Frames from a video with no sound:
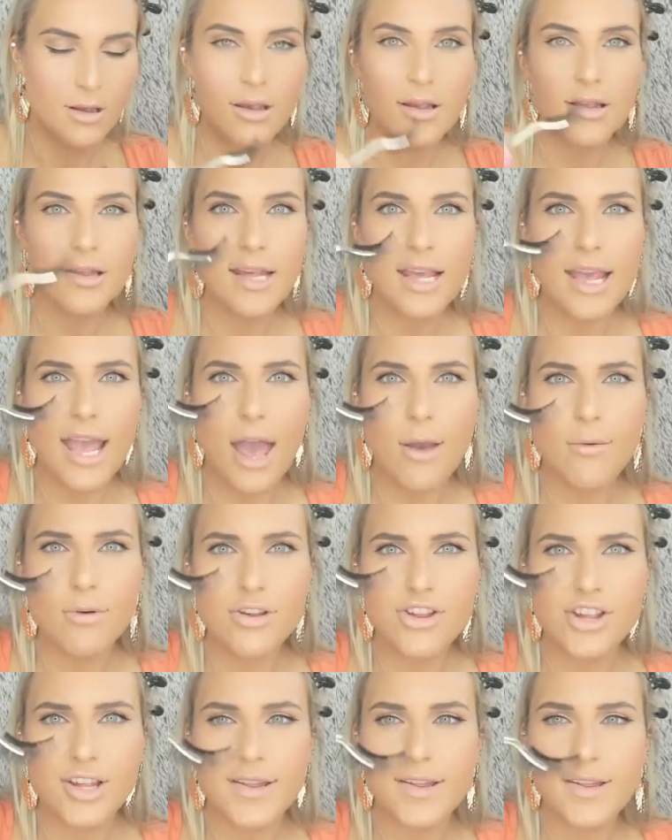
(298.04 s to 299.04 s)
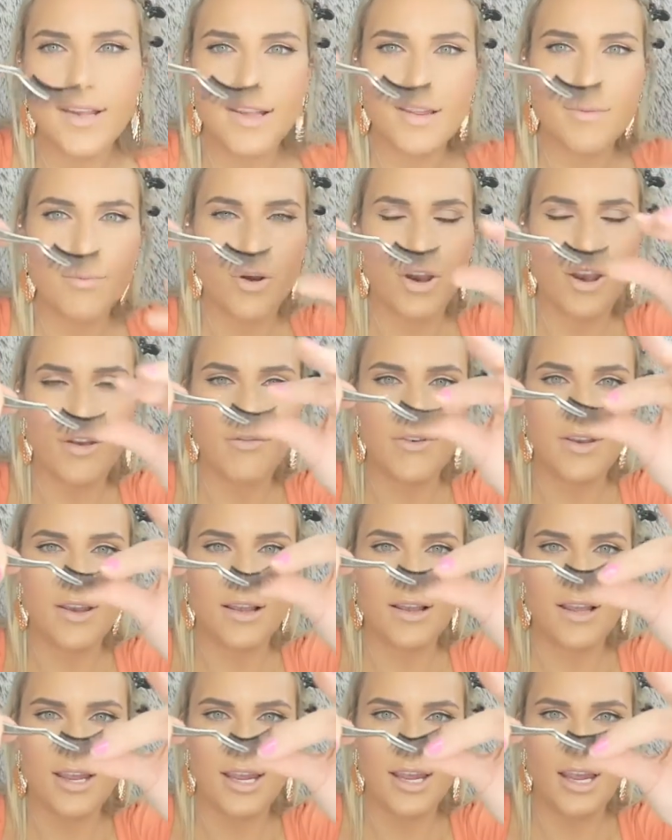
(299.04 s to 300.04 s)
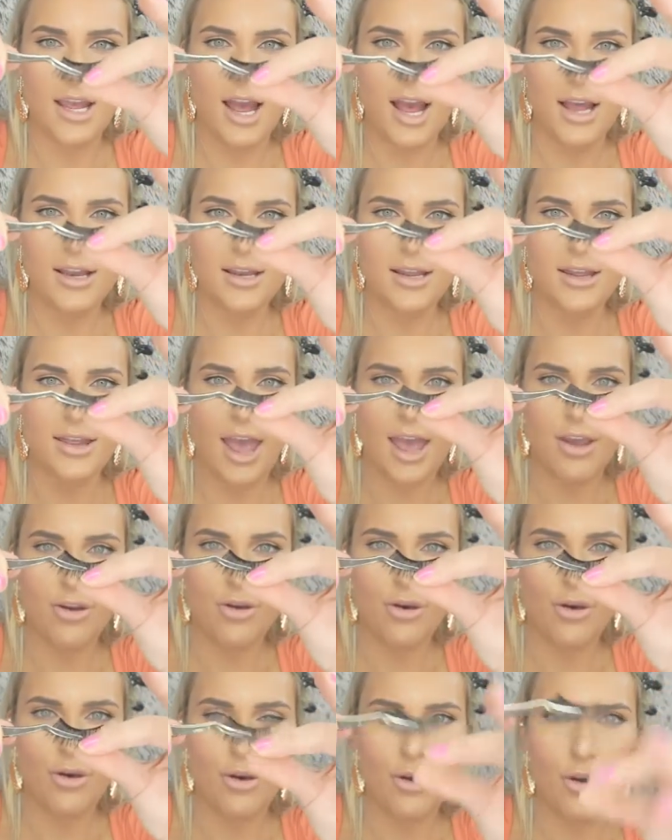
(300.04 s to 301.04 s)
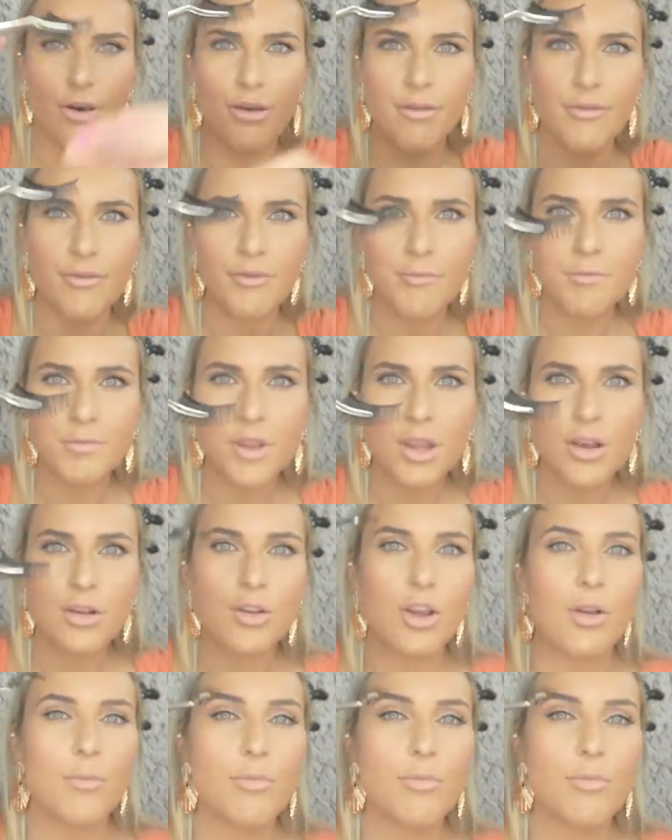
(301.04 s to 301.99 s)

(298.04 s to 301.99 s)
See how it just sits perfectly under that curve? So